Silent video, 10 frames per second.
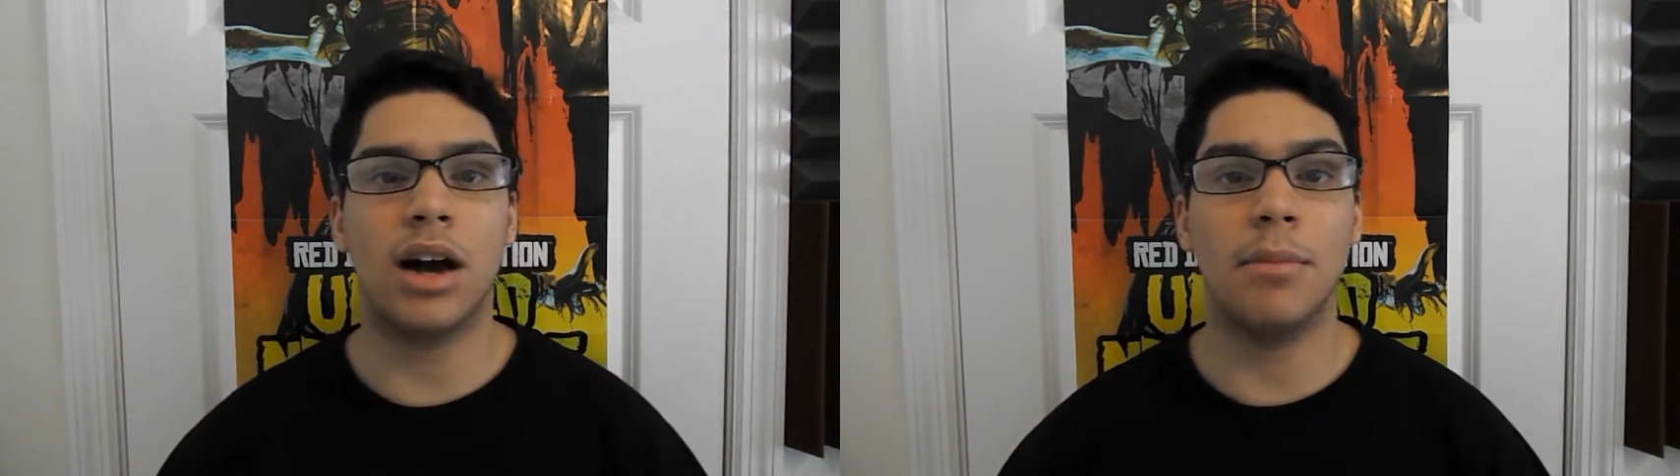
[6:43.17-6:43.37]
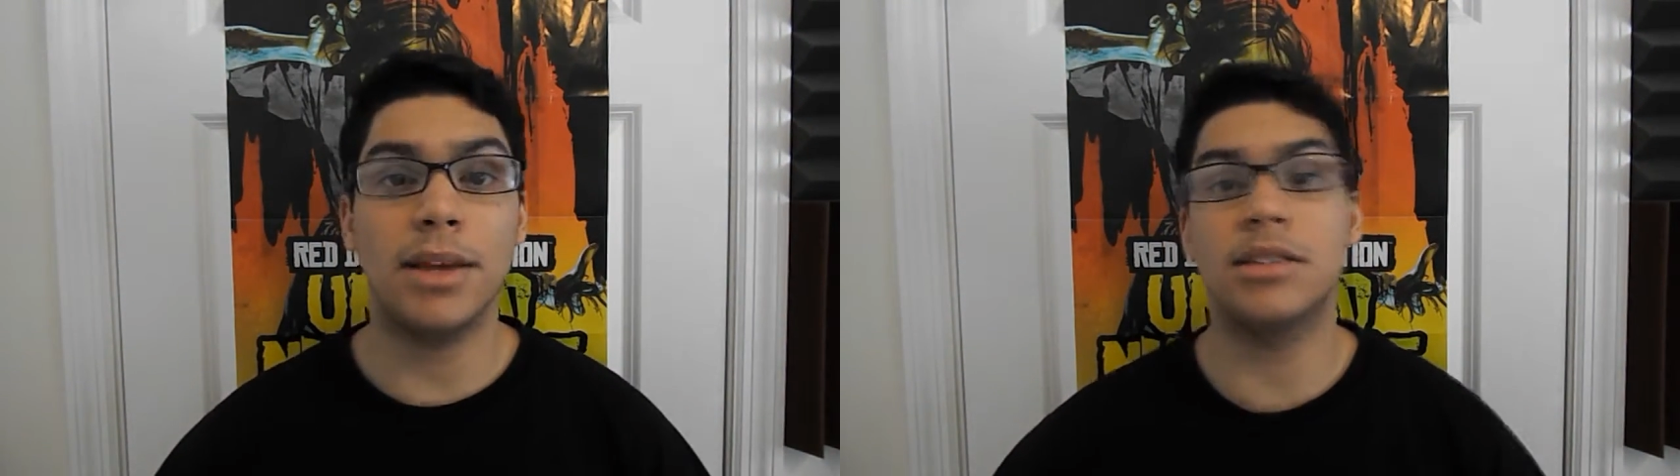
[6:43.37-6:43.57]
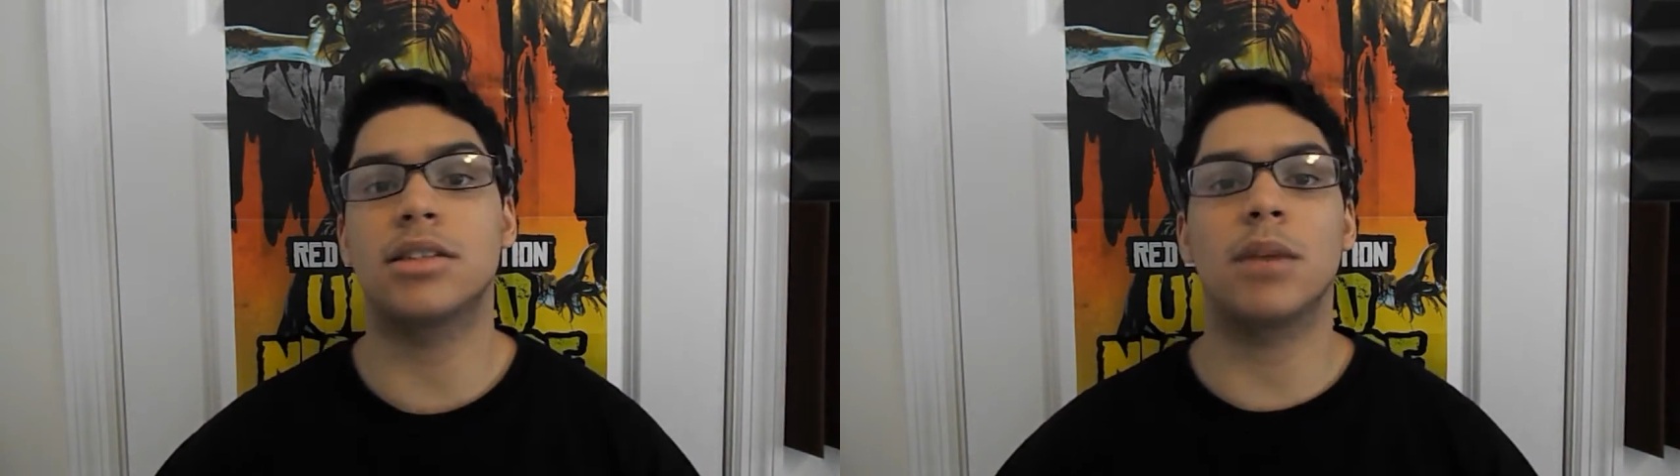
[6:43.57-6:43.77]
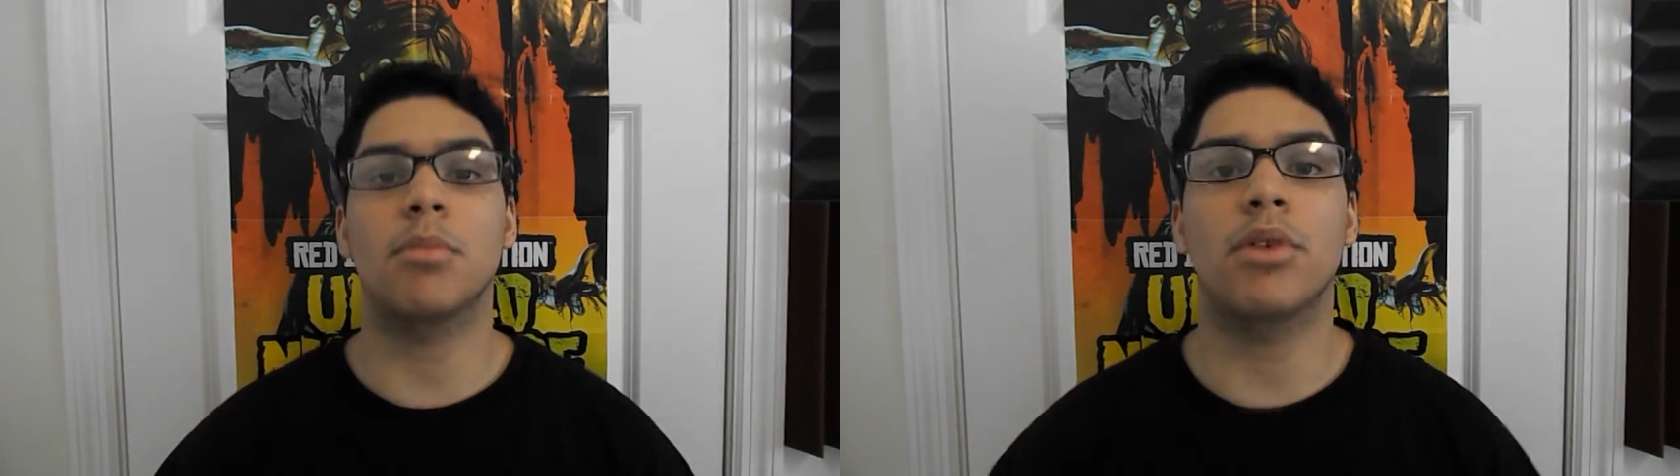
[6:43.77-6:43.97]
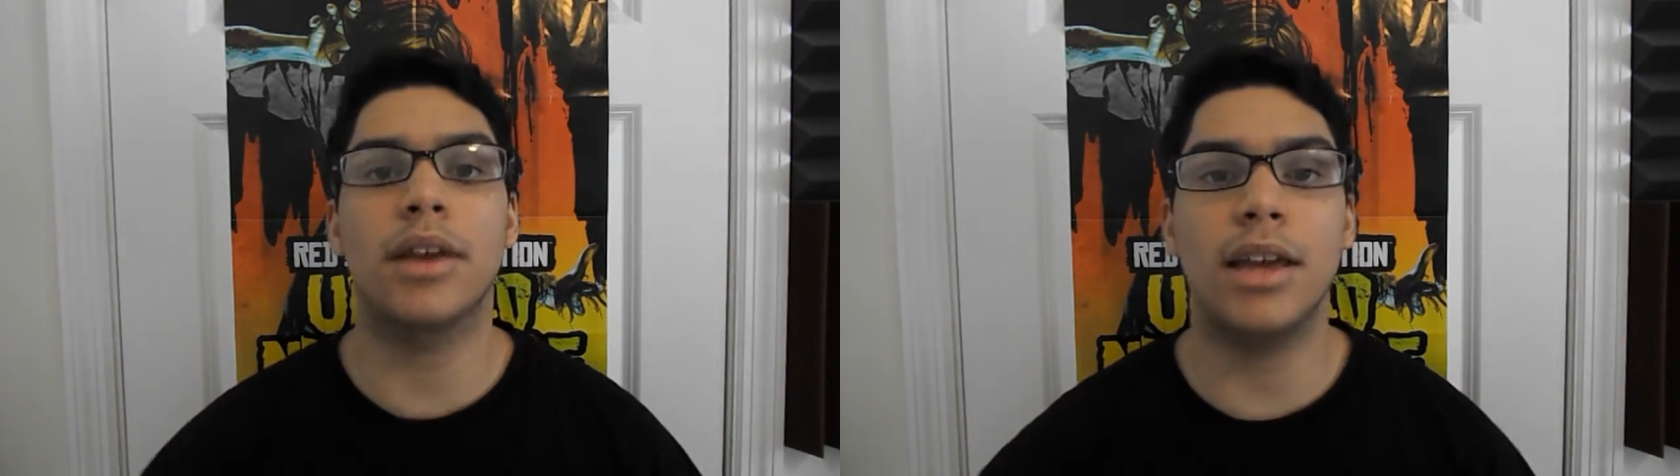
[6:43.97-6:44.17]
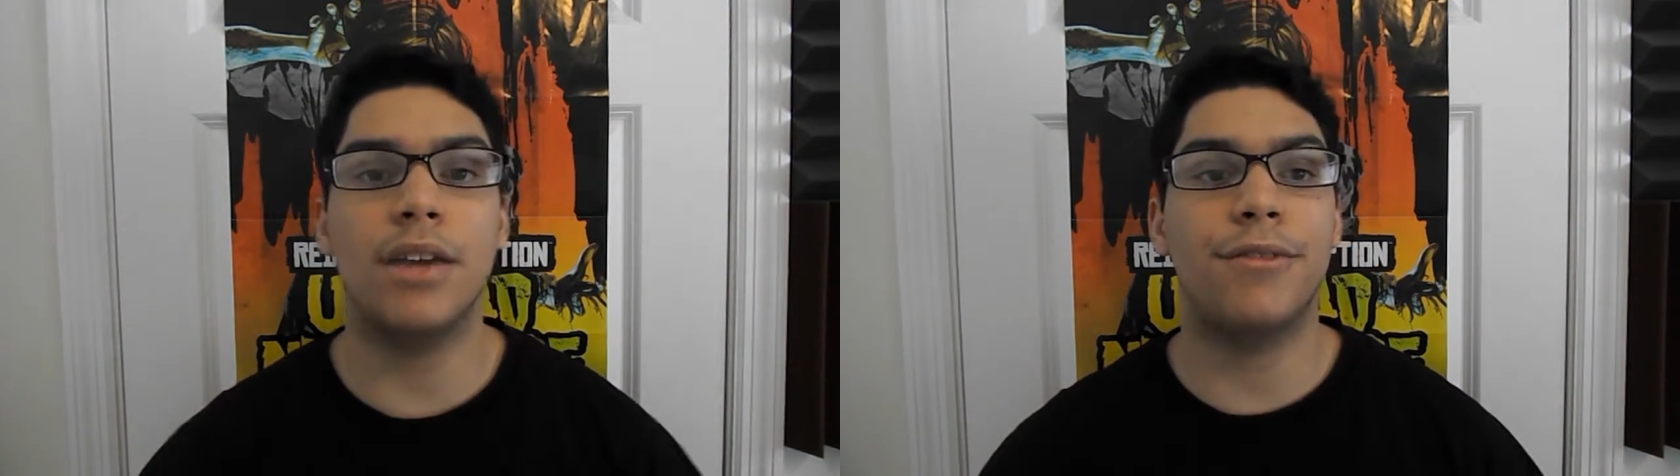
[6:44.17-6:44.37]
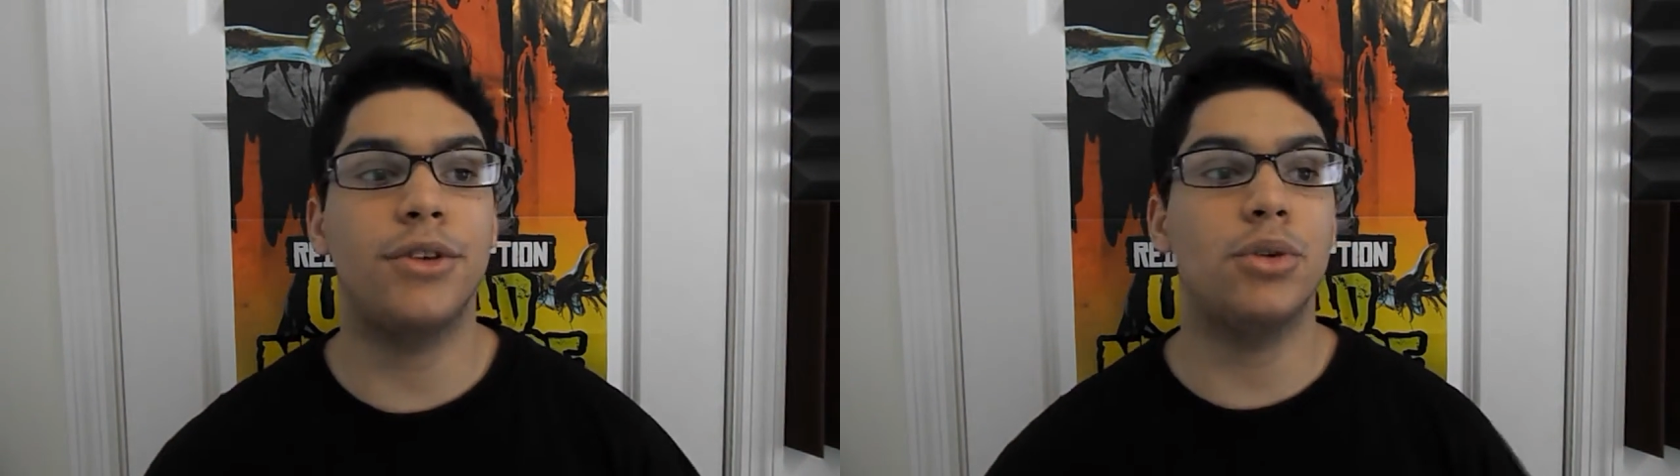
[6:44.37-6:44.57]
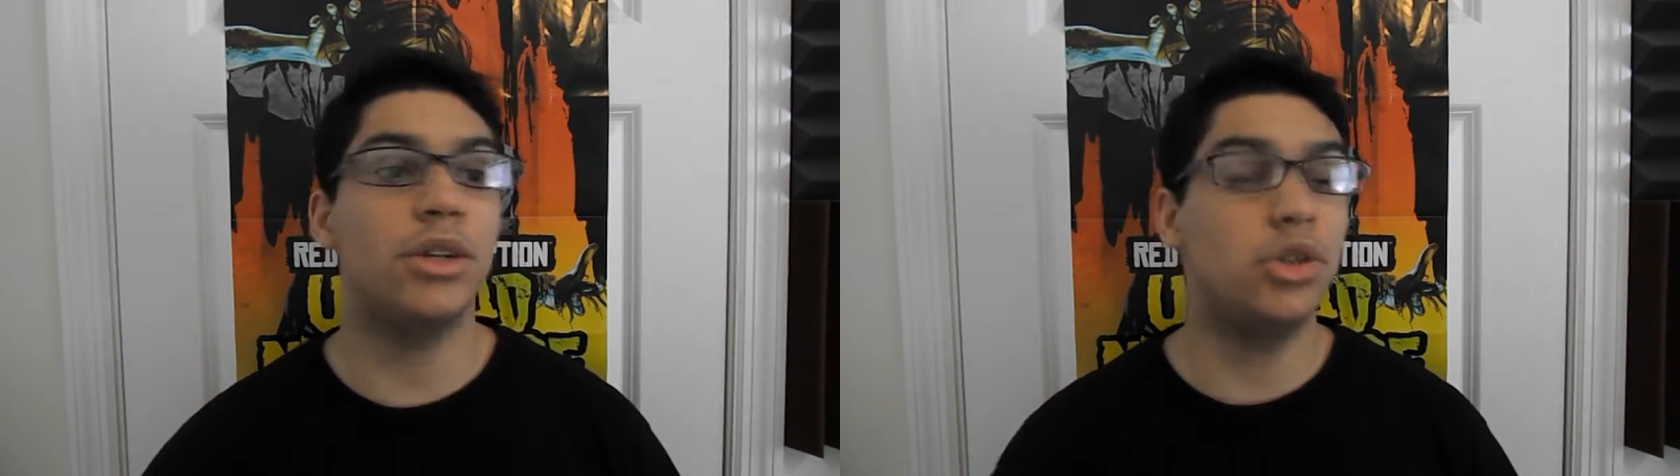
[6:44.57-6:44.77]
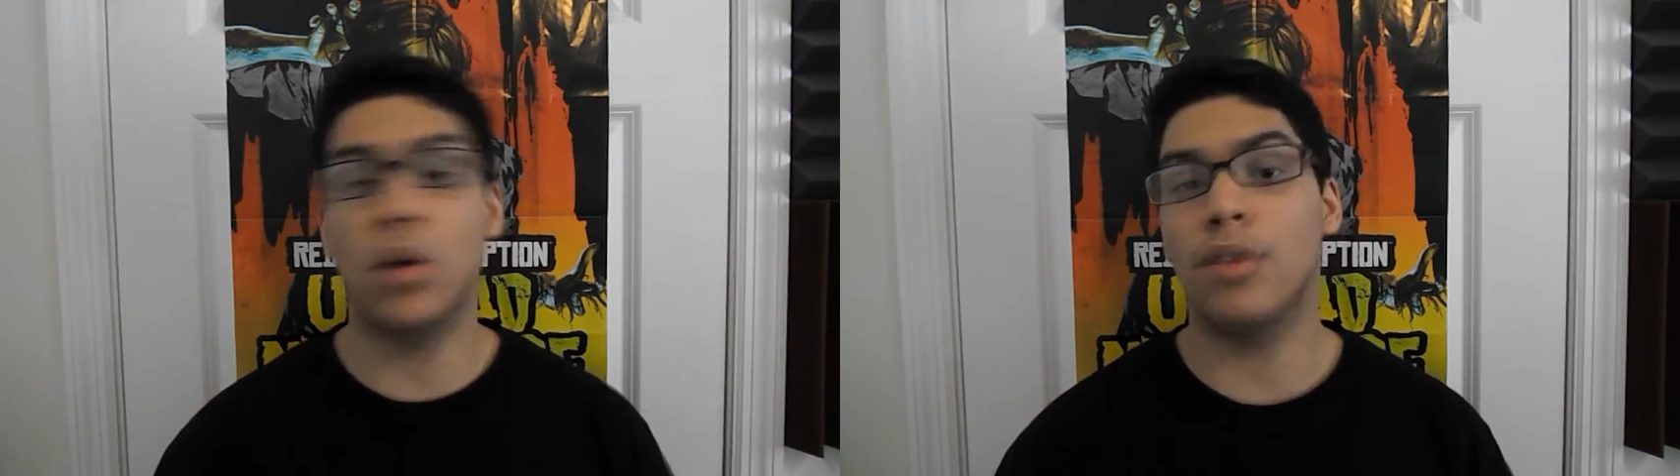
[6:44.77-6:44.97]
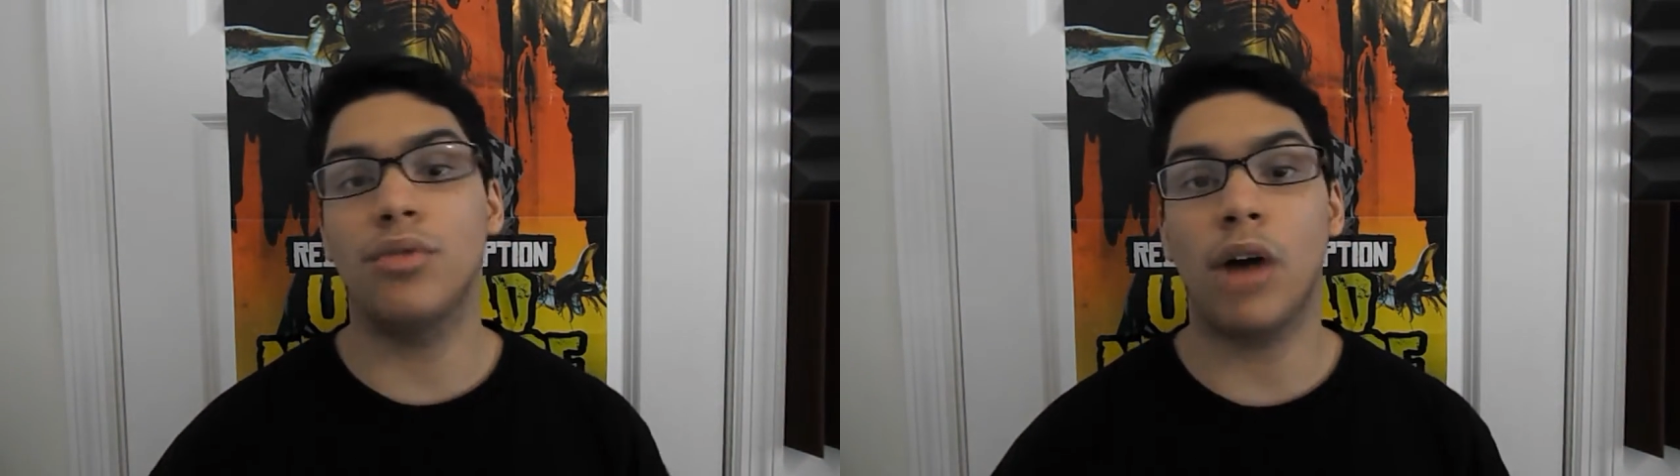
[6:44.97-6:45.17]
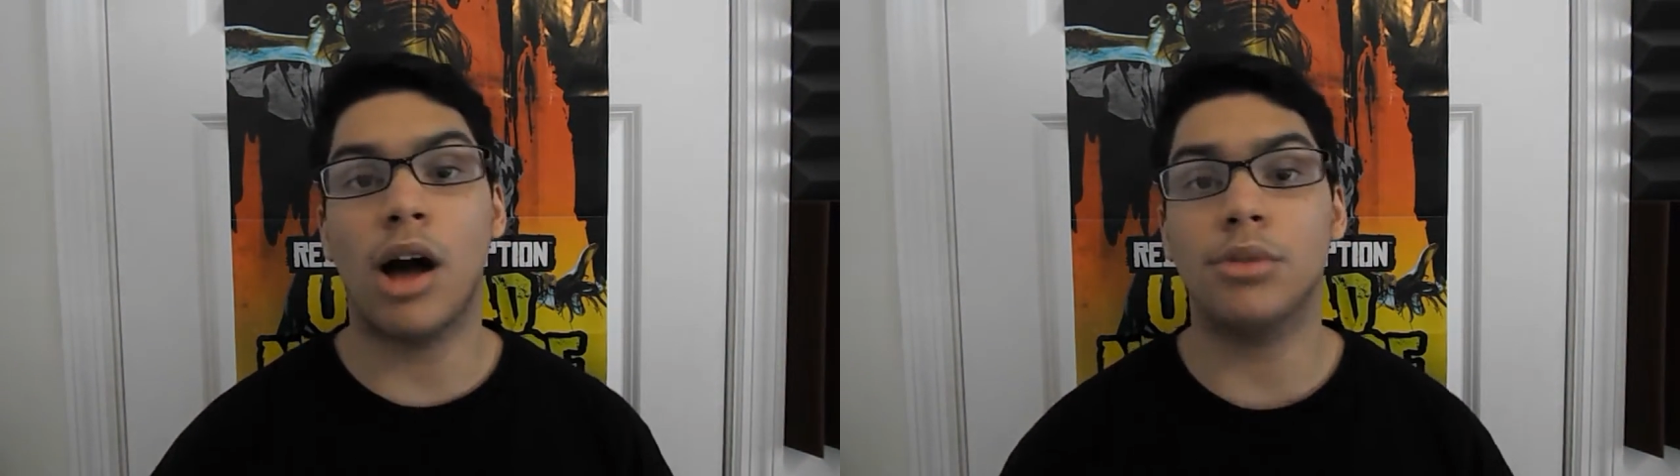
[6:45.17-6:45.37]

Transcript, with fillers: Um, in summary, if you enjoyed Full